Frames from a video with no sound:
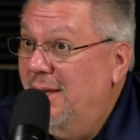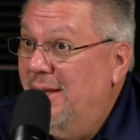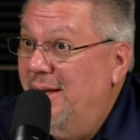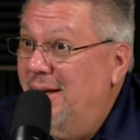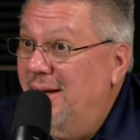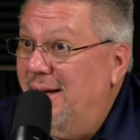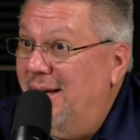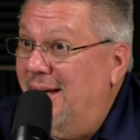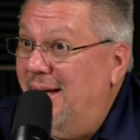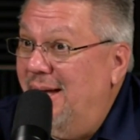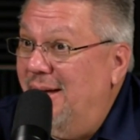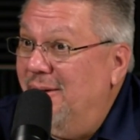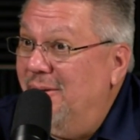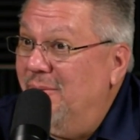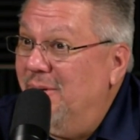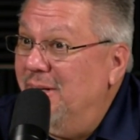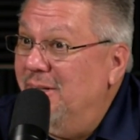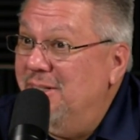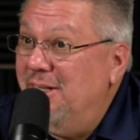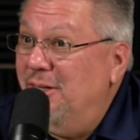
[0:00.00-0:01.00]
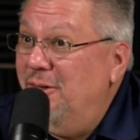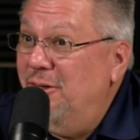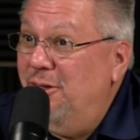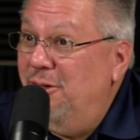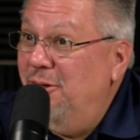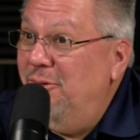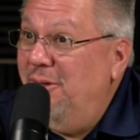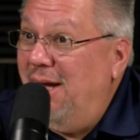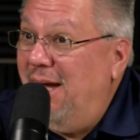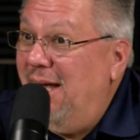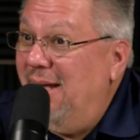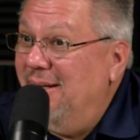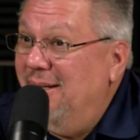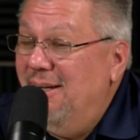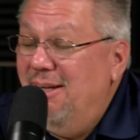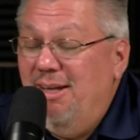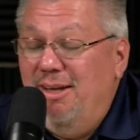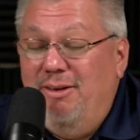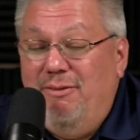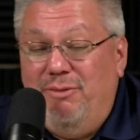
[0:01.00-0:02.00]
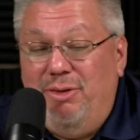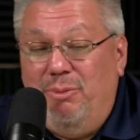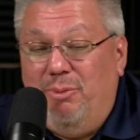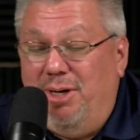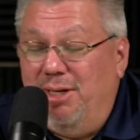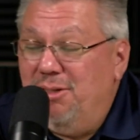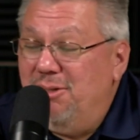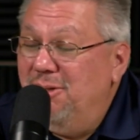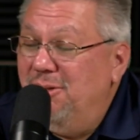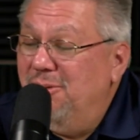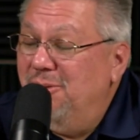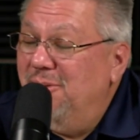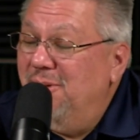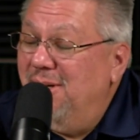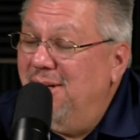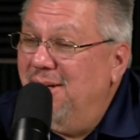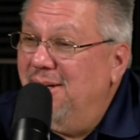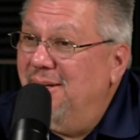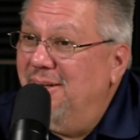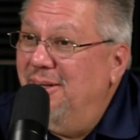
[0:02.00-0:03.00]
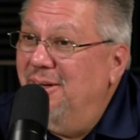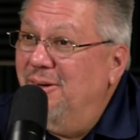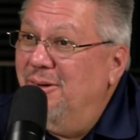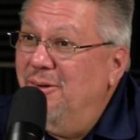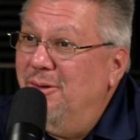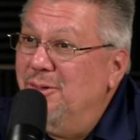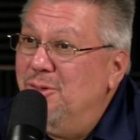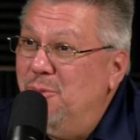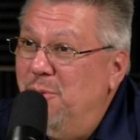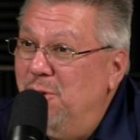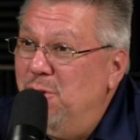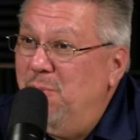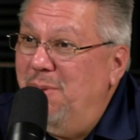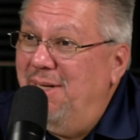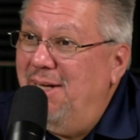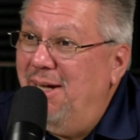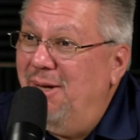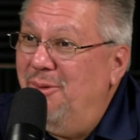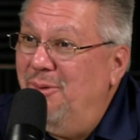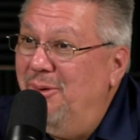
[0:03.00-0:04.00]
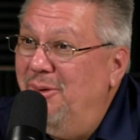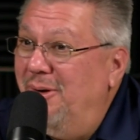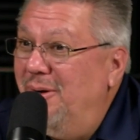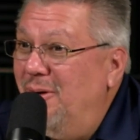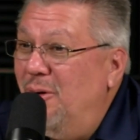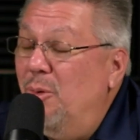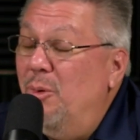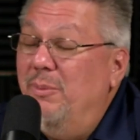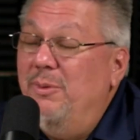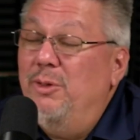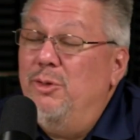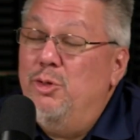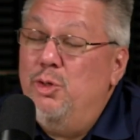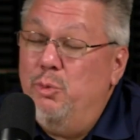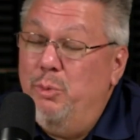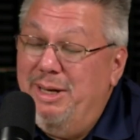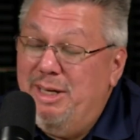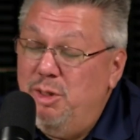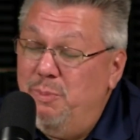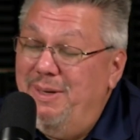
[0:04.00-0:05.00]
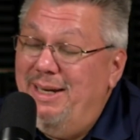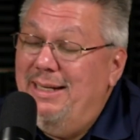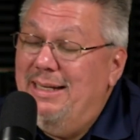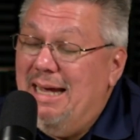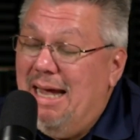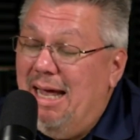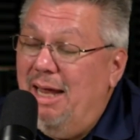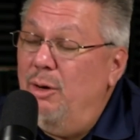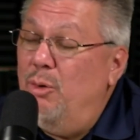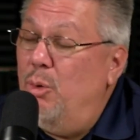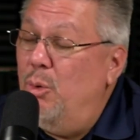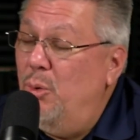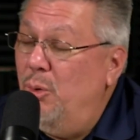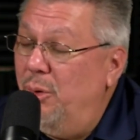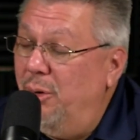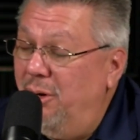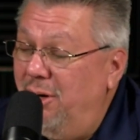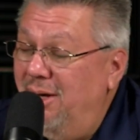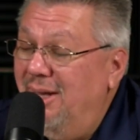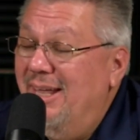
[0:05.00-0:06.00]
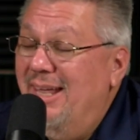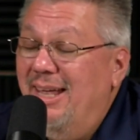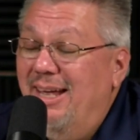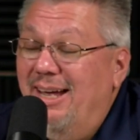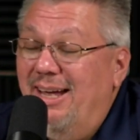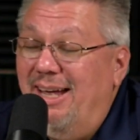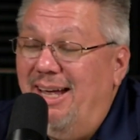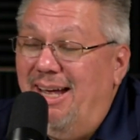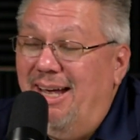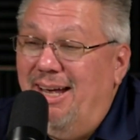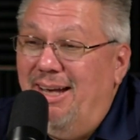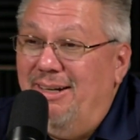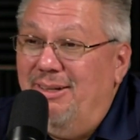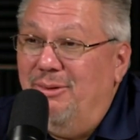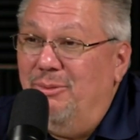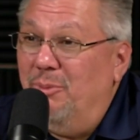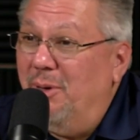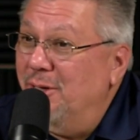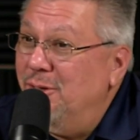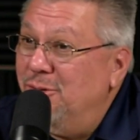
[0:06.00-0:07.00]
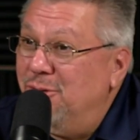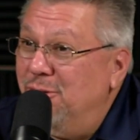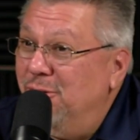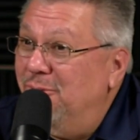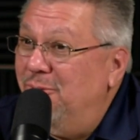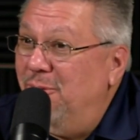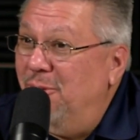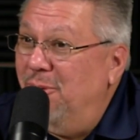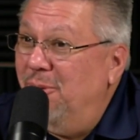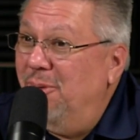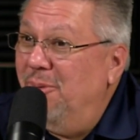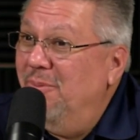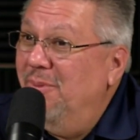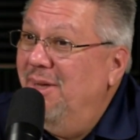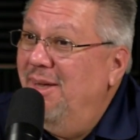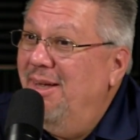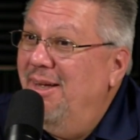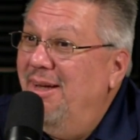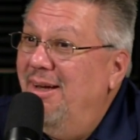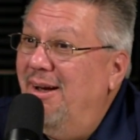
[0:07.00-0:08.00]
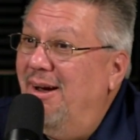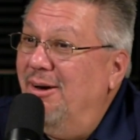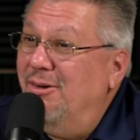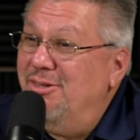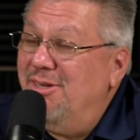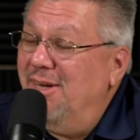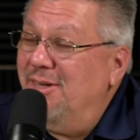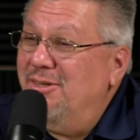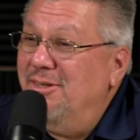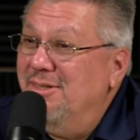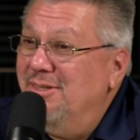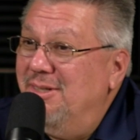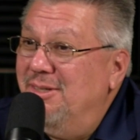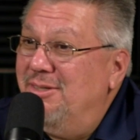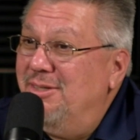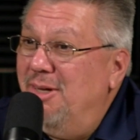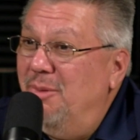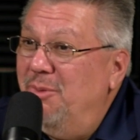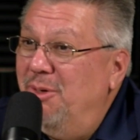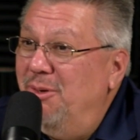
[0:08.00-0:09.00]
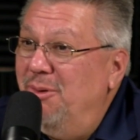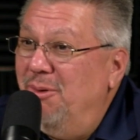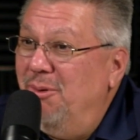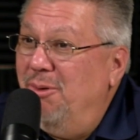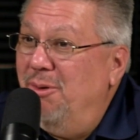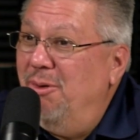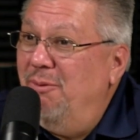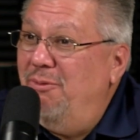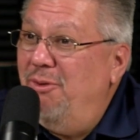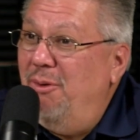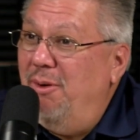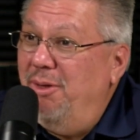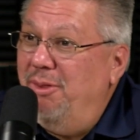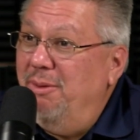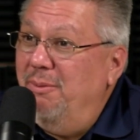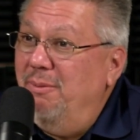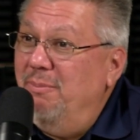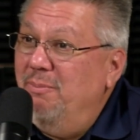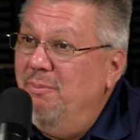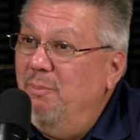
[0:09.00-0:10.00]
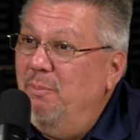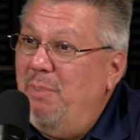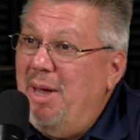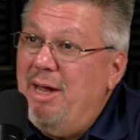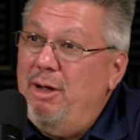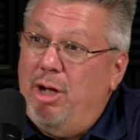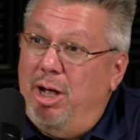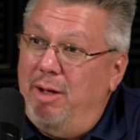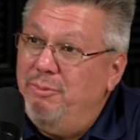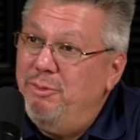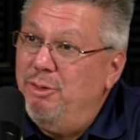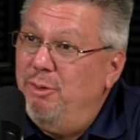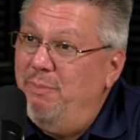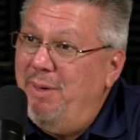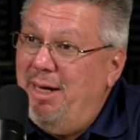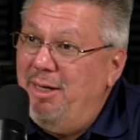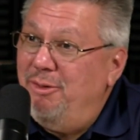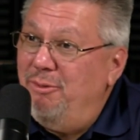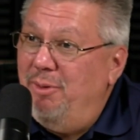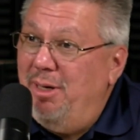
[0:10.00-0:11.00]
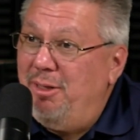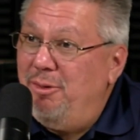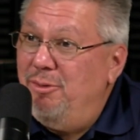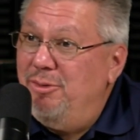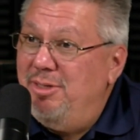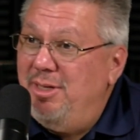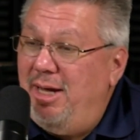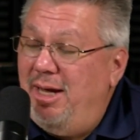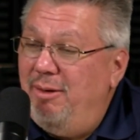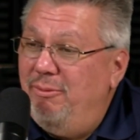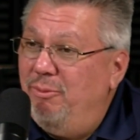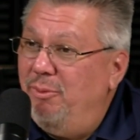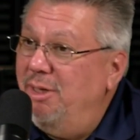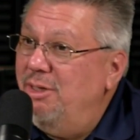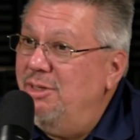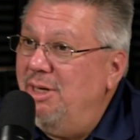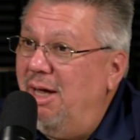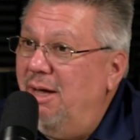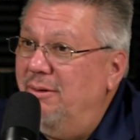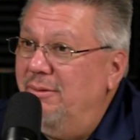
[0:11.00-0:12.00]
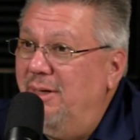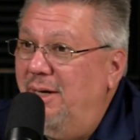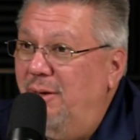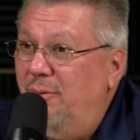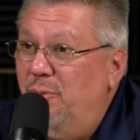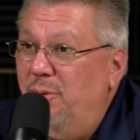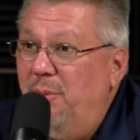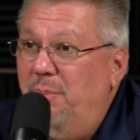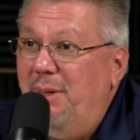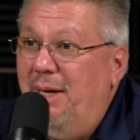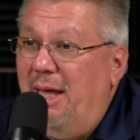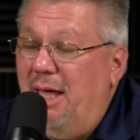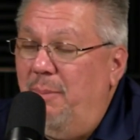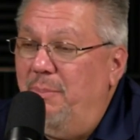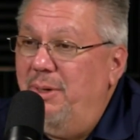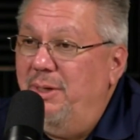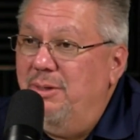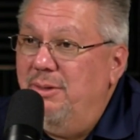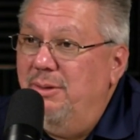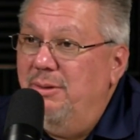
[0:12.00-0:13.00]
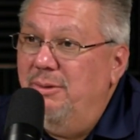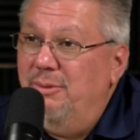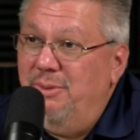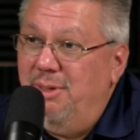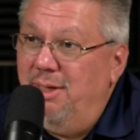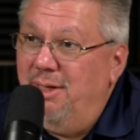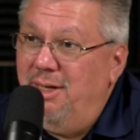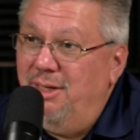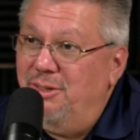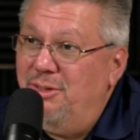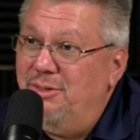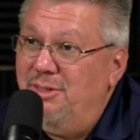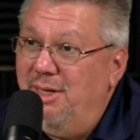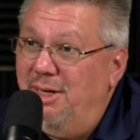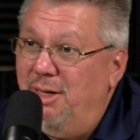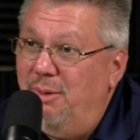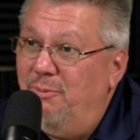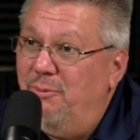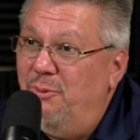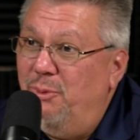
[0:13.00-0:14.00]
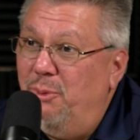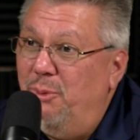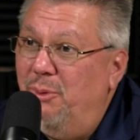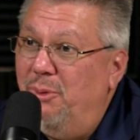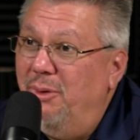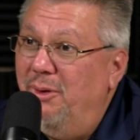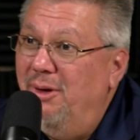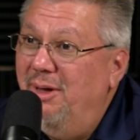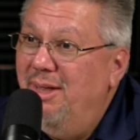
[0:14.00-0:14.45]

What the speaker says: continue to do that. If you want to, go to swigsby.org to register for our sessions this summer, or if you're on the bank officer, bank director side, reach out and we'd be happy to get you set up for